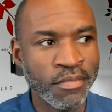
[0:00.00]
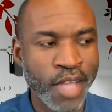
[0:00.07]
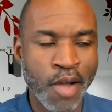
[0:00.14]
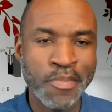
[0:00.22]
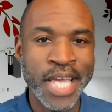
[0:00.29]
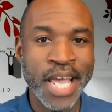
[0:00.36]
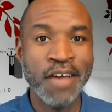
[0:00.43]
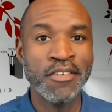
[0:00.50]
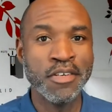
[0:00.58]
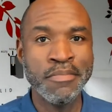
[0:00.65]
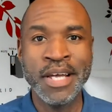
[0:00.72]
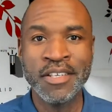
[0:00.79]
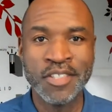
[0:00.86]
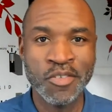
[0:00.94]
I'll be out and
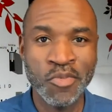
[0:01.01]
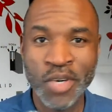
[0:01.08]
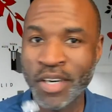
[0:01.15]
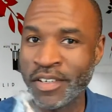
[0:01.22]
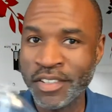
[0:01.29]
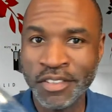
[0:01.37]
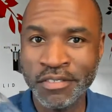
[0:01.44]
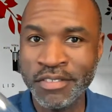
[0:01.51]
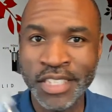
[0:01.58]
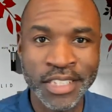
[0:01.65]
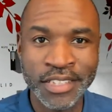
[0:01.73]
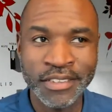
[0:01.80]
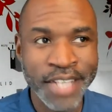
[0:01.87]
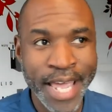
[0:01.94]
about somewhere and it'll
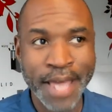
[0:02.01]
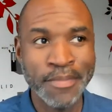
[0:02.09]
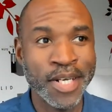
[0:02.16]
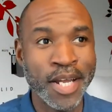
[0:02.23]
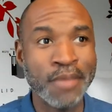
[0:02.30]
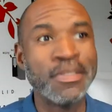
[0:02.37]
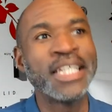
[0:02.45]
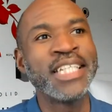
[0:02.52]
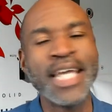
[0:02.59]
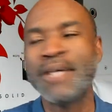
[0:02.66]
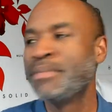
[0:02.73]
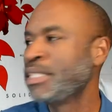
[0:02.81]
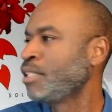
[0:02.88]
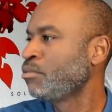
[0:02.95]
just happen. I'll be like,
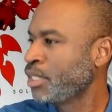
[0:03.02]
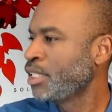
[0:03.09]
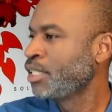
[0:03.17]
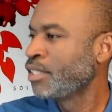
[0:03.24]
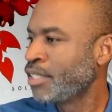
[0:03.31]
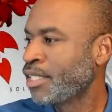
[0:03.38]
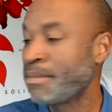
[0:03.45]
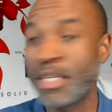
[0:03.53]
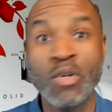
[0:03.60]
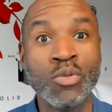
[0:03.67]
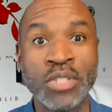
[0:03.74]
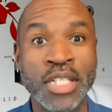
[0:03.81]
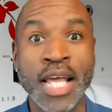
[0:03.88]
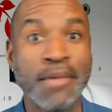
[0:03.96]
yeah, but do we? And then I'm like,
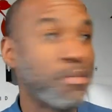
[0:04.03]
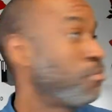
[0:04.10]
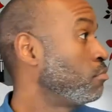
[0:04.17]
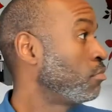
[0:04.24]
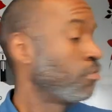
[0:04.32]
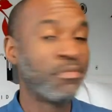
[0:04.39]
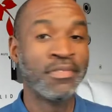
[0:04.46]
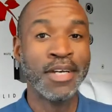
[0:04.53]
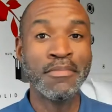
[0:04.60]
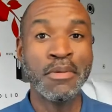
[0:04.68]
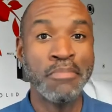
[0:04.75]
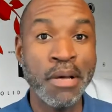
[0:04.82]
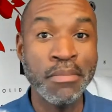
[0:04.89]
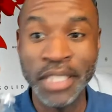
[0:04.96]
oh, snap. I'm
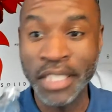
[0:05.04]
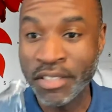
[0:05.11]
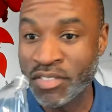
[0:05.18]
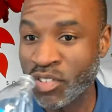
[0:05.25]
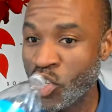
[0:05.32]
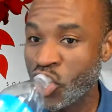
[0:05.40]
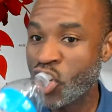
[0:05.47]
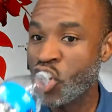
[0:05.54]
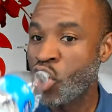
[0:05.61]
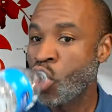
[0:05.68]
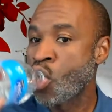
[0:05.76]
in Publix. Okay.